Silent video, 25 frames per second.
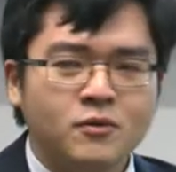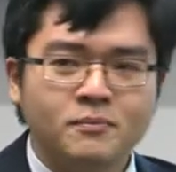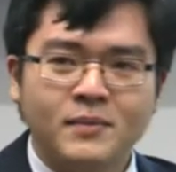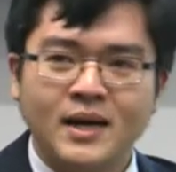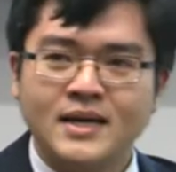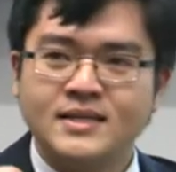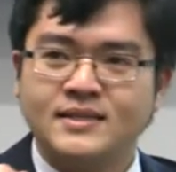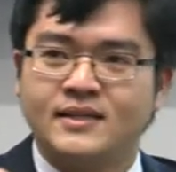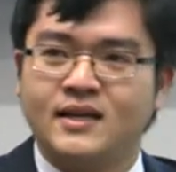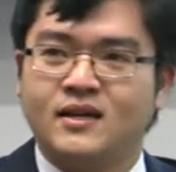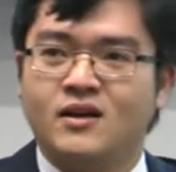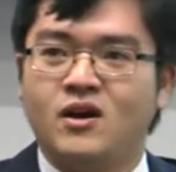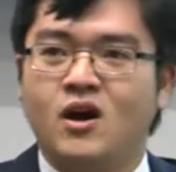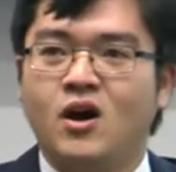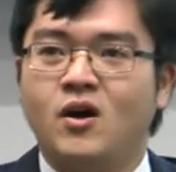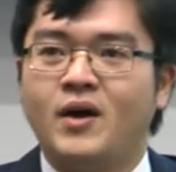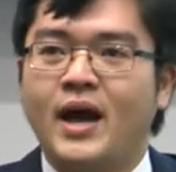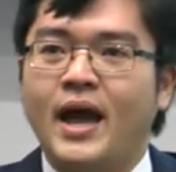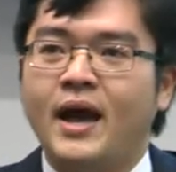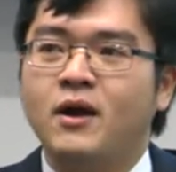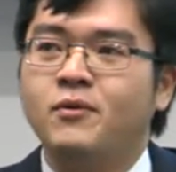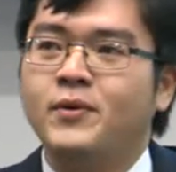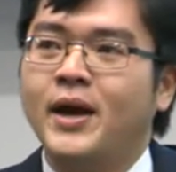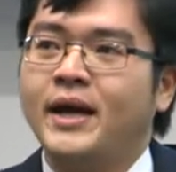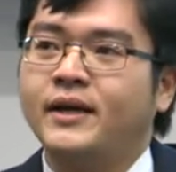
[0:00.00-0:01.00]
months ago,
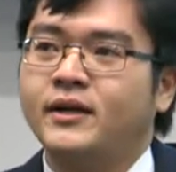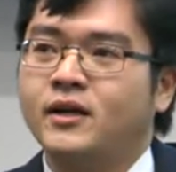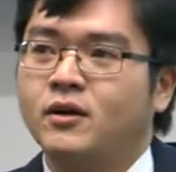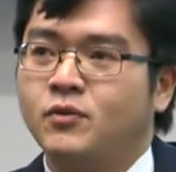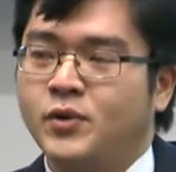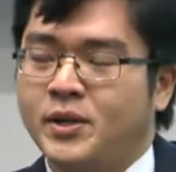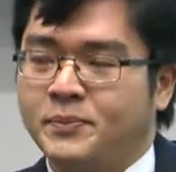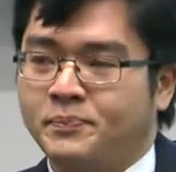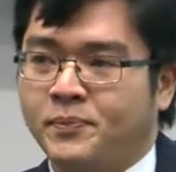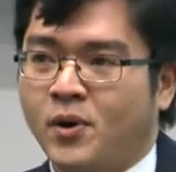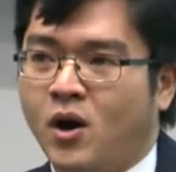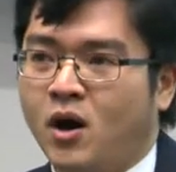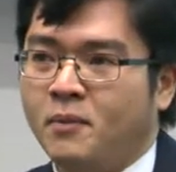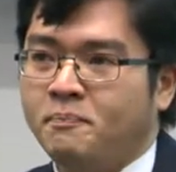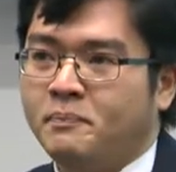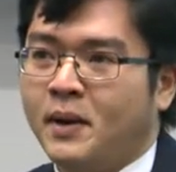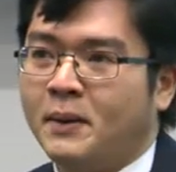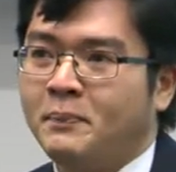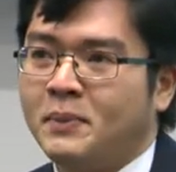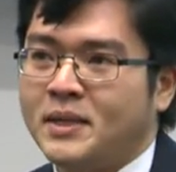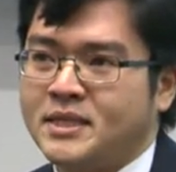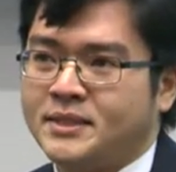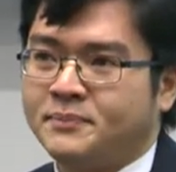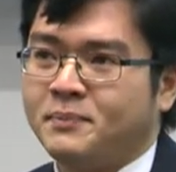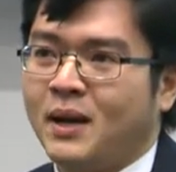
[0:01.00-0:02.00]
I read a report
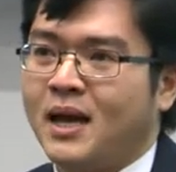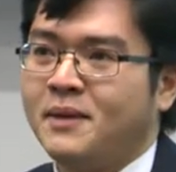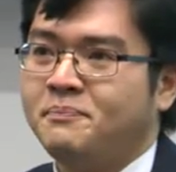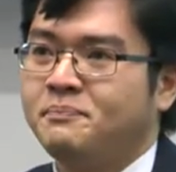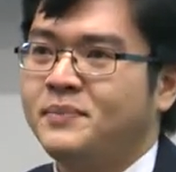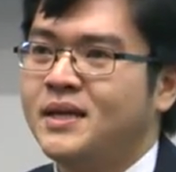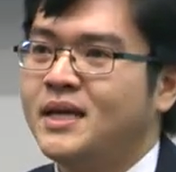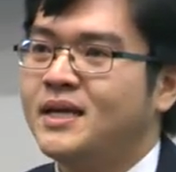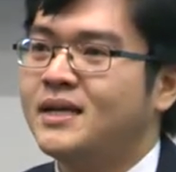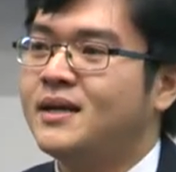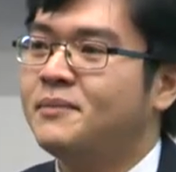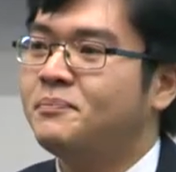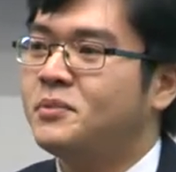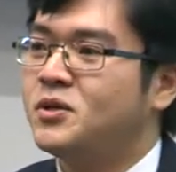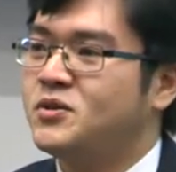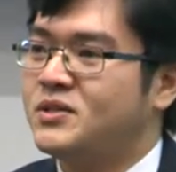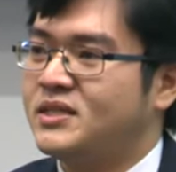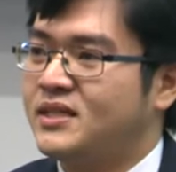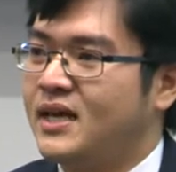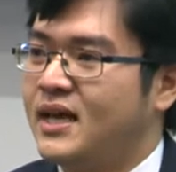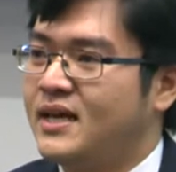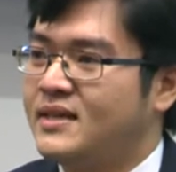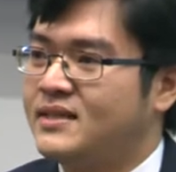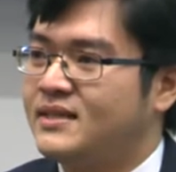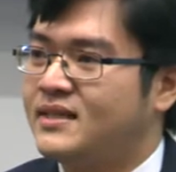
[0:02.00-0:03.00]
published by
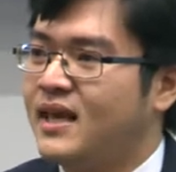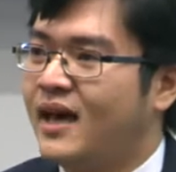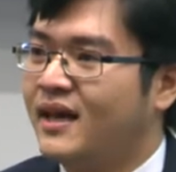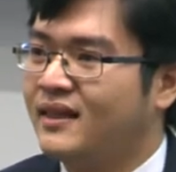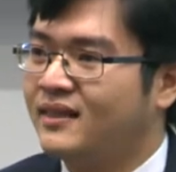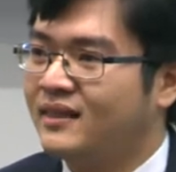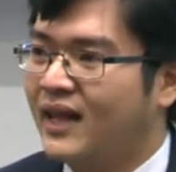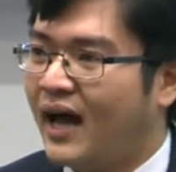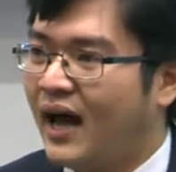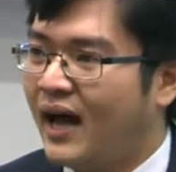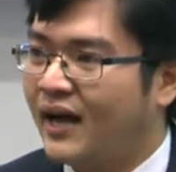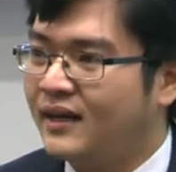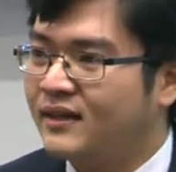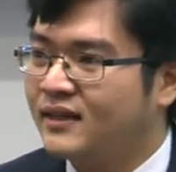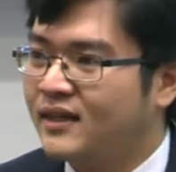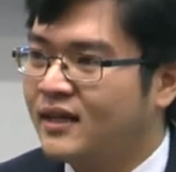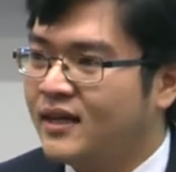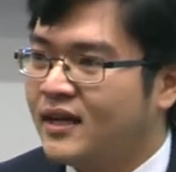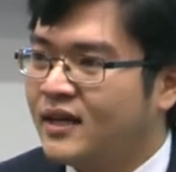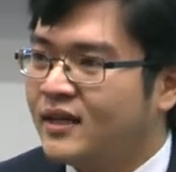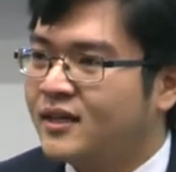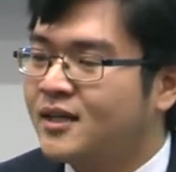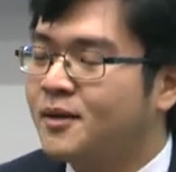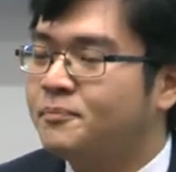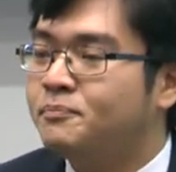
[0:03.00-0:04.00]
PwC saying that
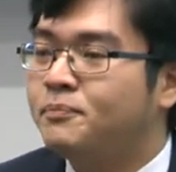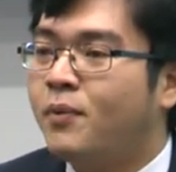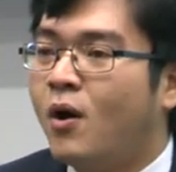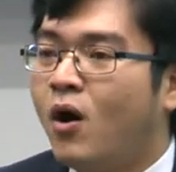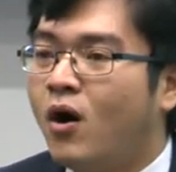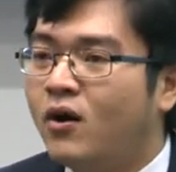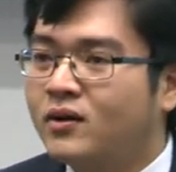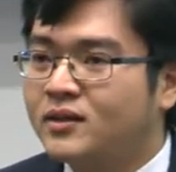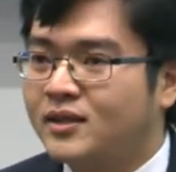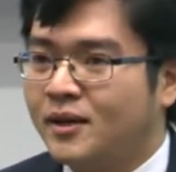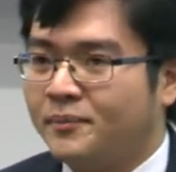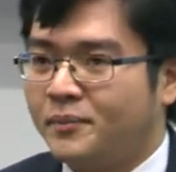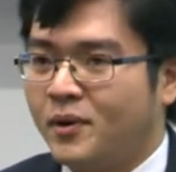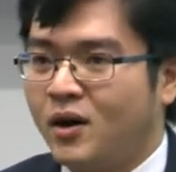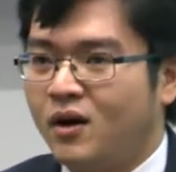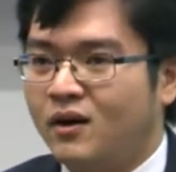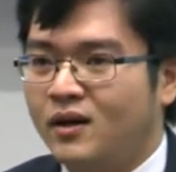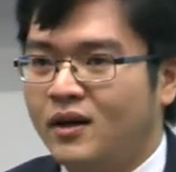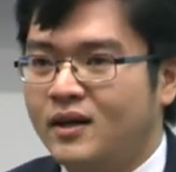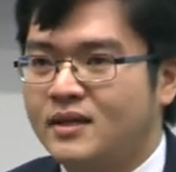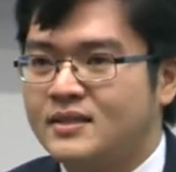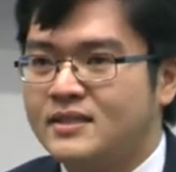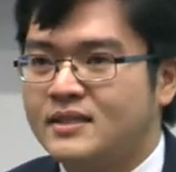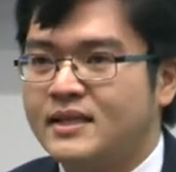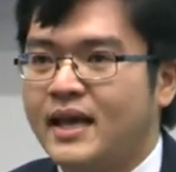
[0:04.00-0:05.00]
the Port of
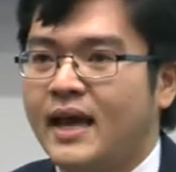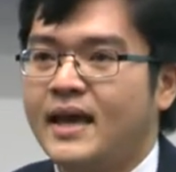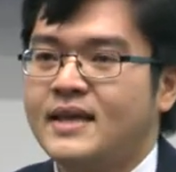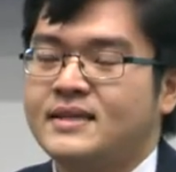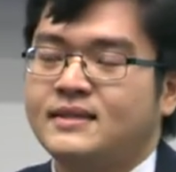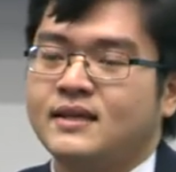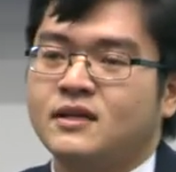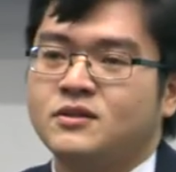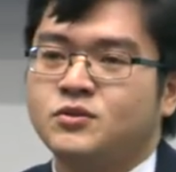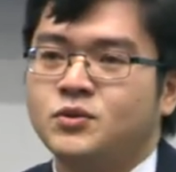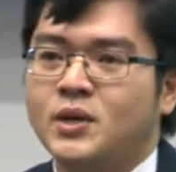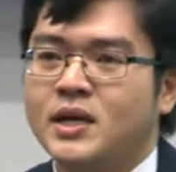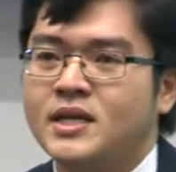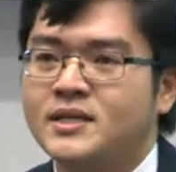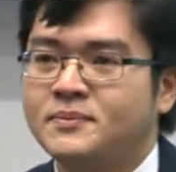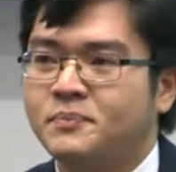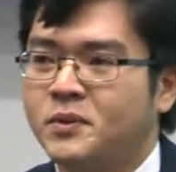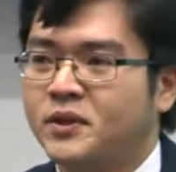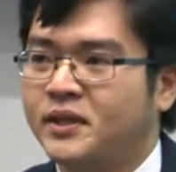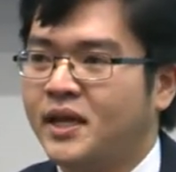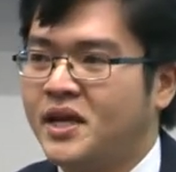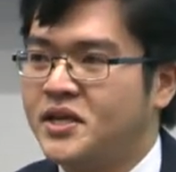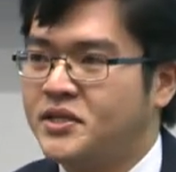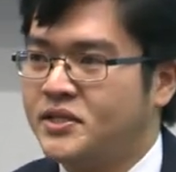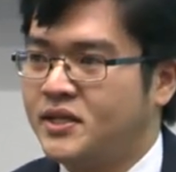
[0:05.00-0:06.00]
Auckland has a
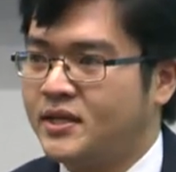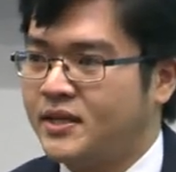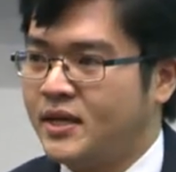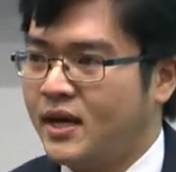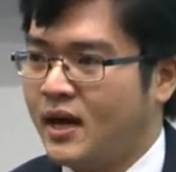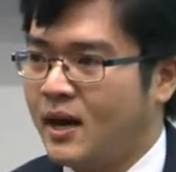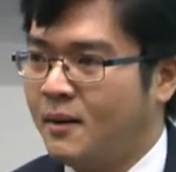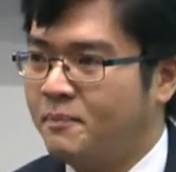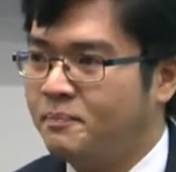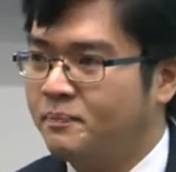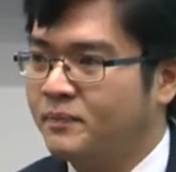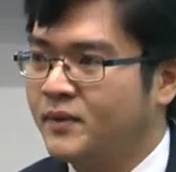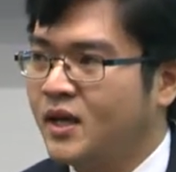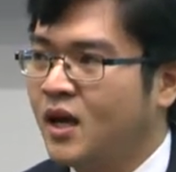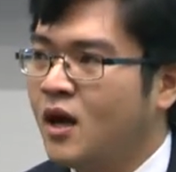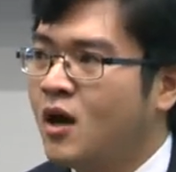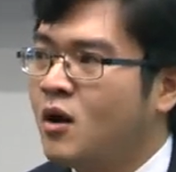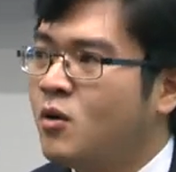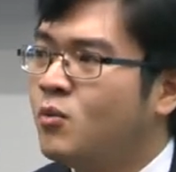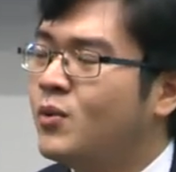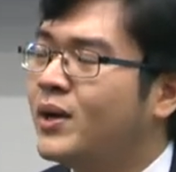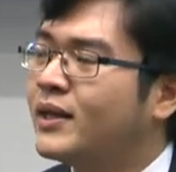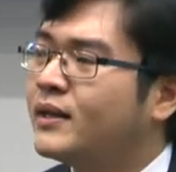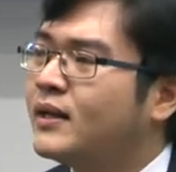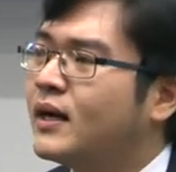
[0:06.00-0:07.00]
transportation hub
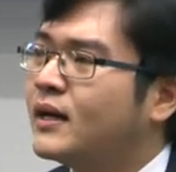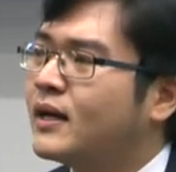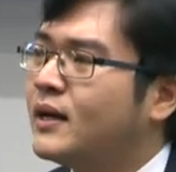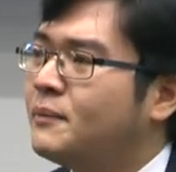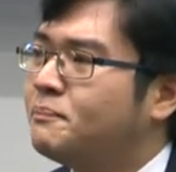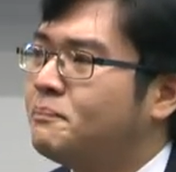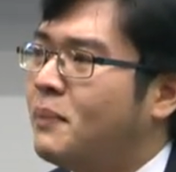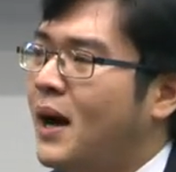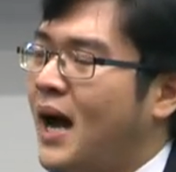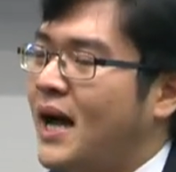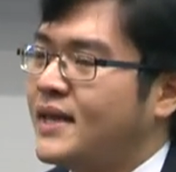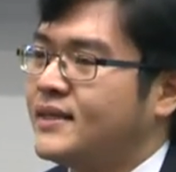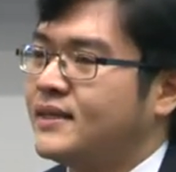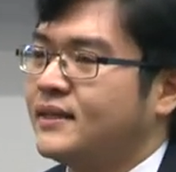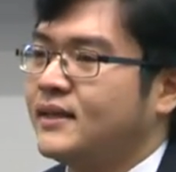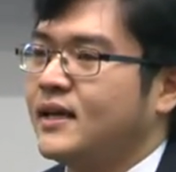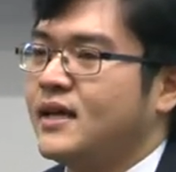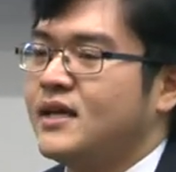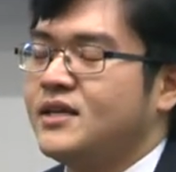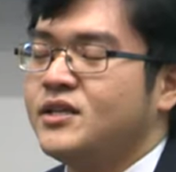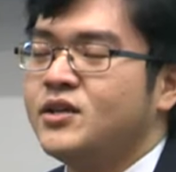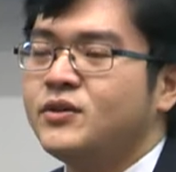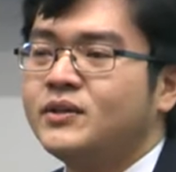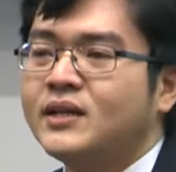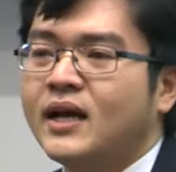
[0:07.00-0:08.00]
with a capacity
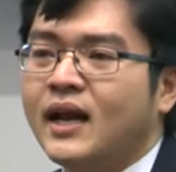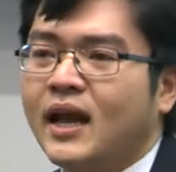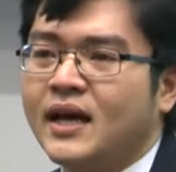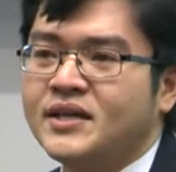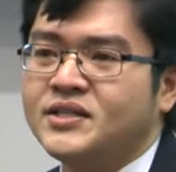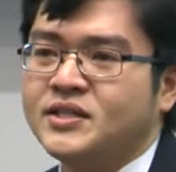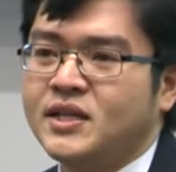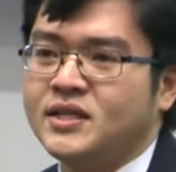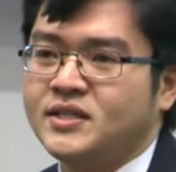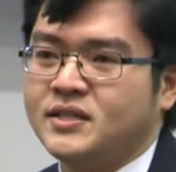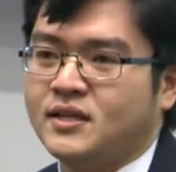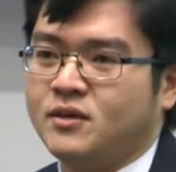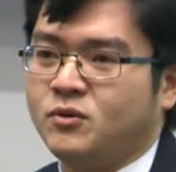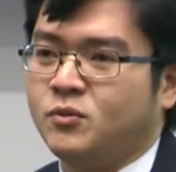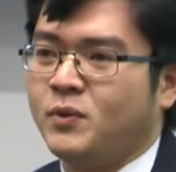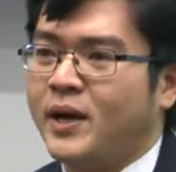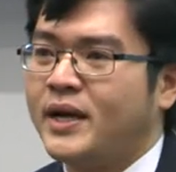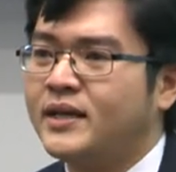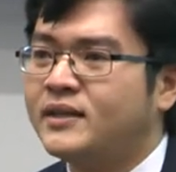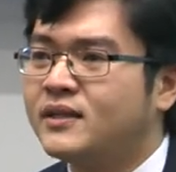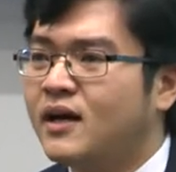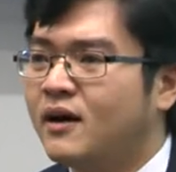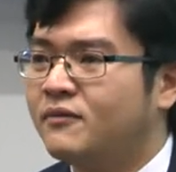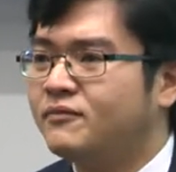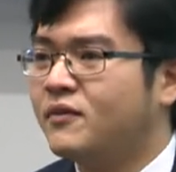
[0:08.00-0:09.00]
utilization
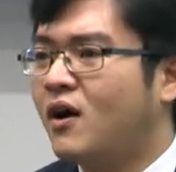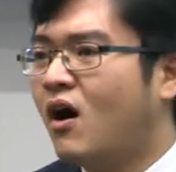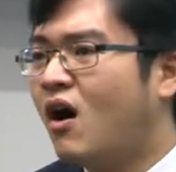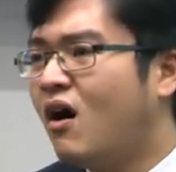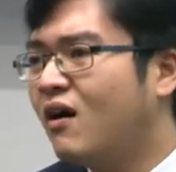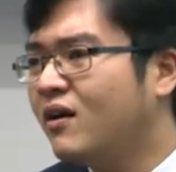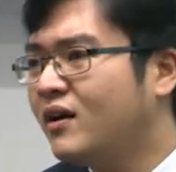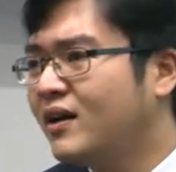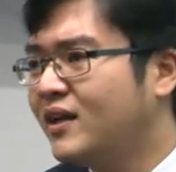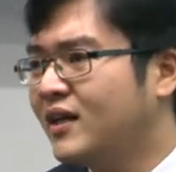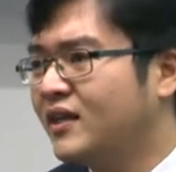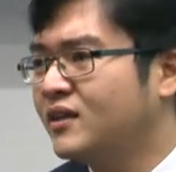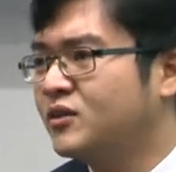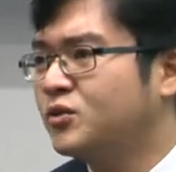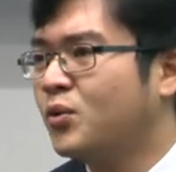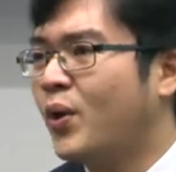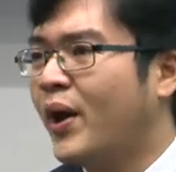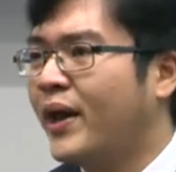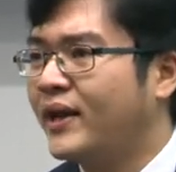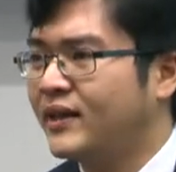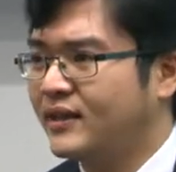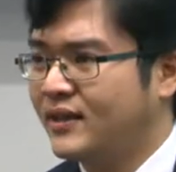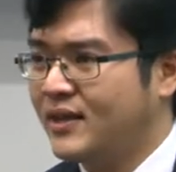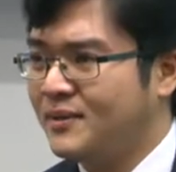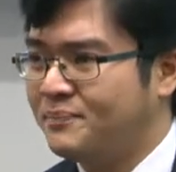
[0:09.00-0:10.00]
rate of only
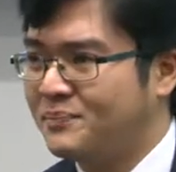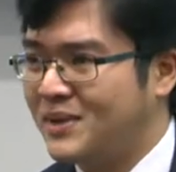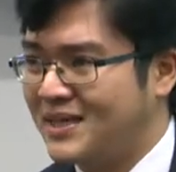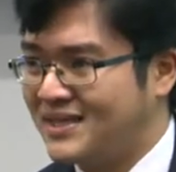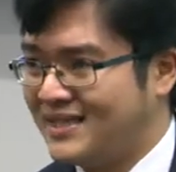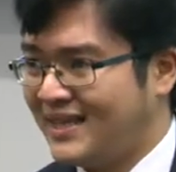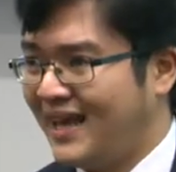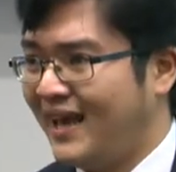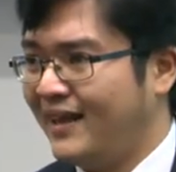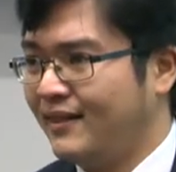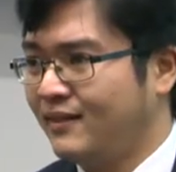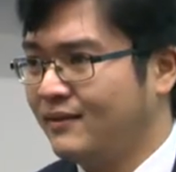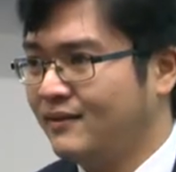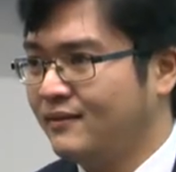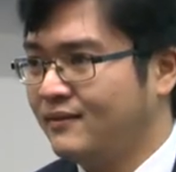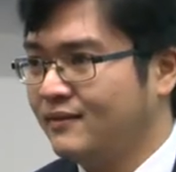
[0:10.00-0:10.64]
20%.